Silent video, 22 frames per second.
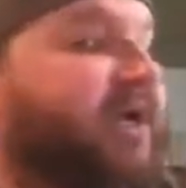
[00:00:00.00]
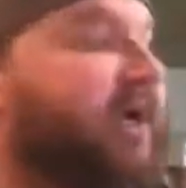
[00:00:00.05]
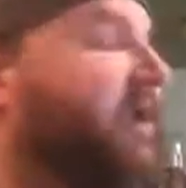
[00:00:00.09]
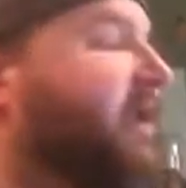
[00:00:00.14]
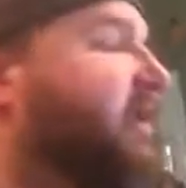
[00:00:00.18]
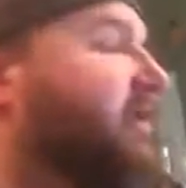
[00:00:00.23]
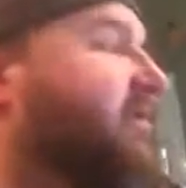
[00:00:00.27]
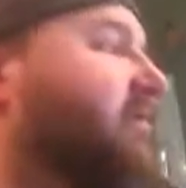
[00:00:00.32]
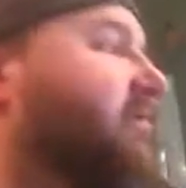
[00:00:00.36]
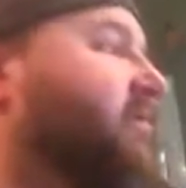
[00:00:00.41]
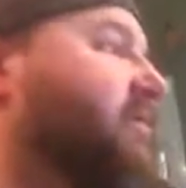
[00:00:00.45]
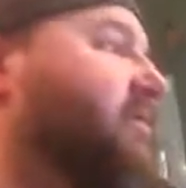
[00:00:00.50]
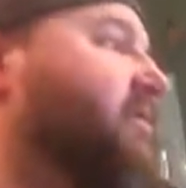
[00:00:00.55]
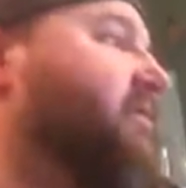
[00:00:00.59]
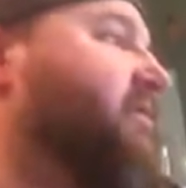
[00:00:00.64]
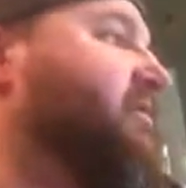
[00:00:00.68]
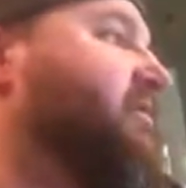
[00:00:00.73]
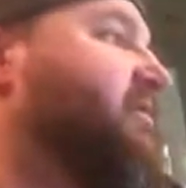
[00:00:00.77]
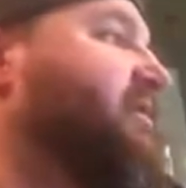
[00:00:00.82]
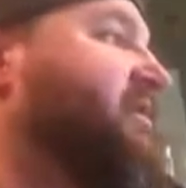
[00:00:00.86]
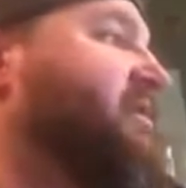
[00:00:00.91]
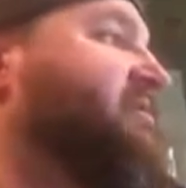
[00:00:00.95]
good, and
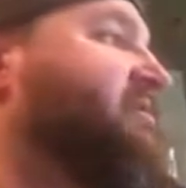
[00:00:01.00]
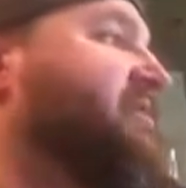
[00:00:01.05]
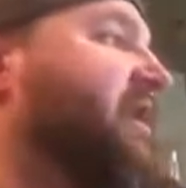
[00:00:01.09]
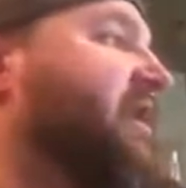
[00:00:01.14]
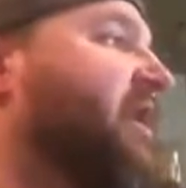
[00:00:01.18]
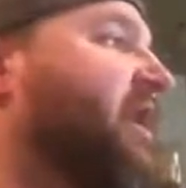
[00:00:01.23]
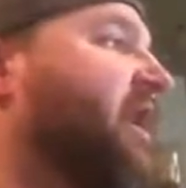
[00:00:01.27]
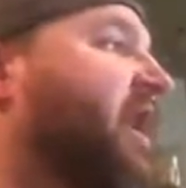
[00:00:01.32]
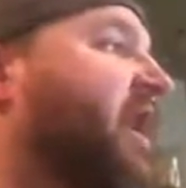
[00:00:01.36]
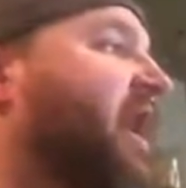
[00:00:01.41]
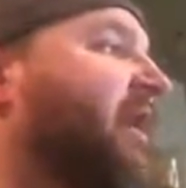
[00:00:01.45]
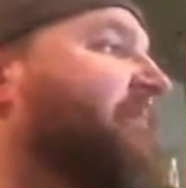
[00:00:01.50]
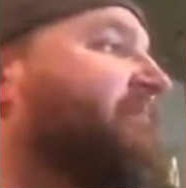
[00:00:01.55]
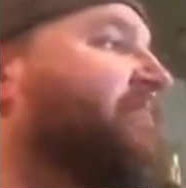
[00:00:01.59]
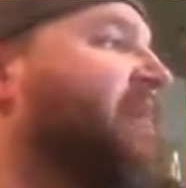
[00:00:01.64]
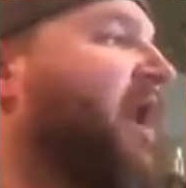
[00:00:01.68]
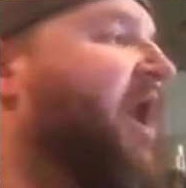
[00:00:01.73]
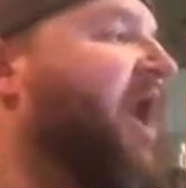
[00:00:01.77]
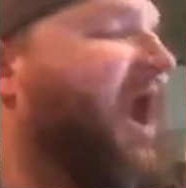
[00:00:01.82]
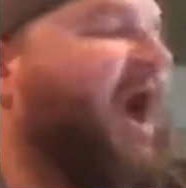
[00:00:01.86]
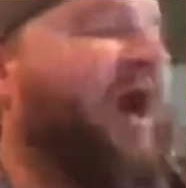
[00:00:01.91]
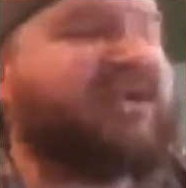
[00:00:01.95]
it is kind of hot.